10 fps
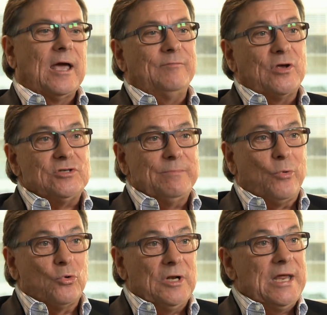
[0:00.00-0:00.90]
and most
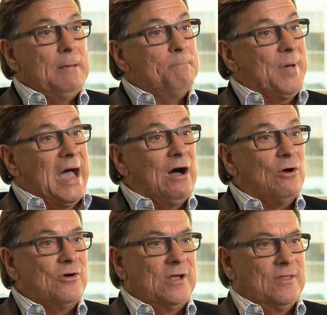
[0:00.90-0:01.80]
importantly,
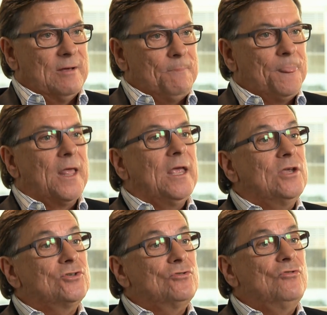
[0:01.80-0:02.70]
empowering them
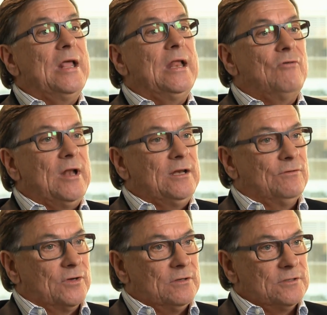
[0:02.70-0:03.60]
is really, really
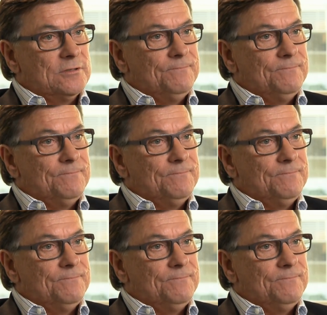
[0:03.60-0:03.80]
difficult.